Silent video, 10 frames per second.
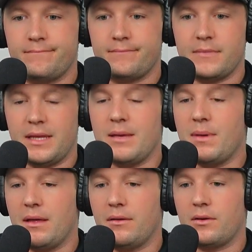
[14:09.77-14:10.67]

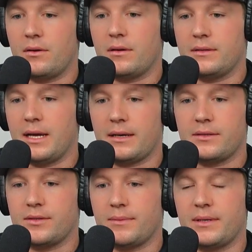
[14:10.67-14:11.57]
email or a text or
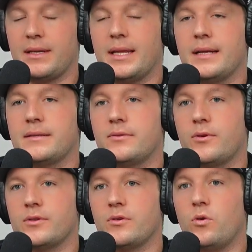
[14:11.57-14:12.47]
something like that
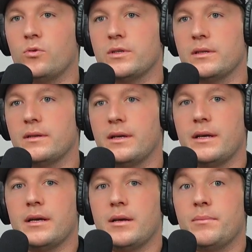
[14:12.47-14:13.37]
towards Holden,
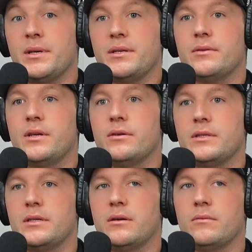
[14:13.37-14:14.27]
but you'll
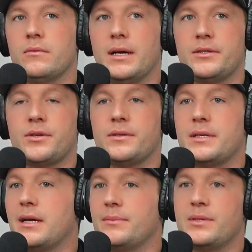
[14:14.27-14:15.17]
know, at certain
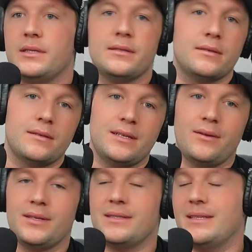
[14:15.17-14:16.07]
times he's
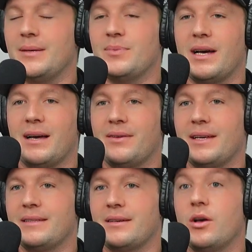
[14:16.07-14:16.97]
deep diving
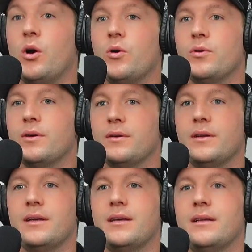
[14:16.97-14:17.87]
into code,
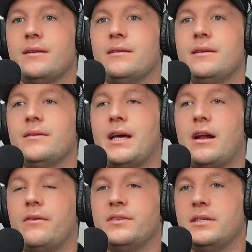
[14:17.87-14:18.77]
and that
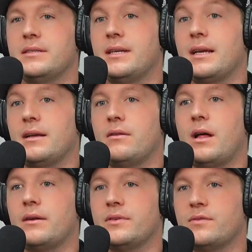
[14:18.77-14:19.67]
obviously is taking a
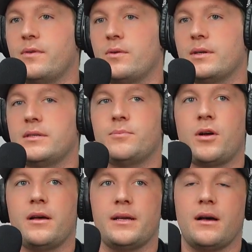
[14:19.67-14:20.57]
lot of his focus. He
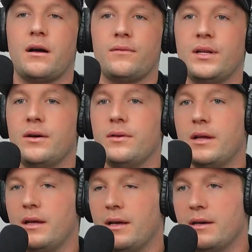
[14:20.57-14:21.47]
probably carved out
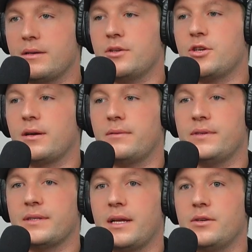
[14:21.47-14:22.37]
a good chunk of his
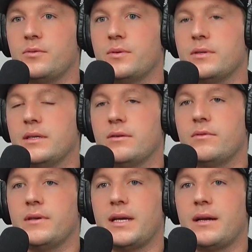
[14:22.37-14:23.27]
schedule to,
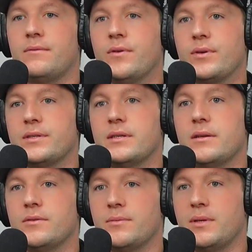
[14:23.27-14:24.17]
really kind of focus in and
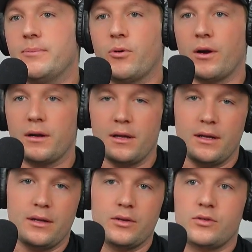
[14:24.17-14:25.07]
do some deep work.
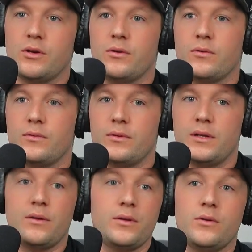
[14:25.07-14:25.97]
So,
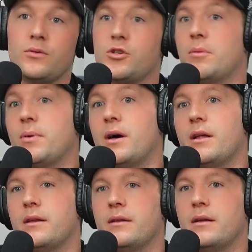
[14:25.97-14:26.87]
you'll jump
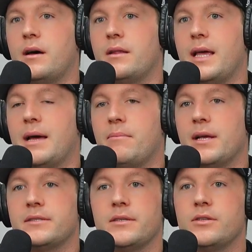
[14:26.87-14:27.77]
on that
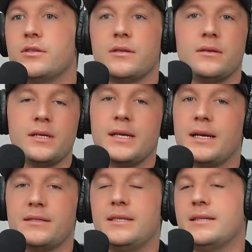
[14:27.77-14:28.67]
message and get
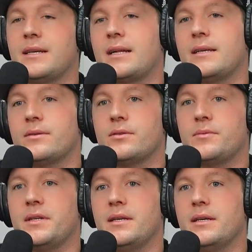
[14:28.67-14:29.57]
us the exact answers
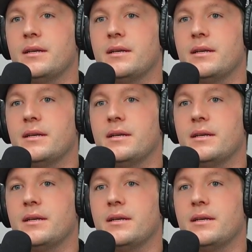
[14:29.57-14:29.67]
we need.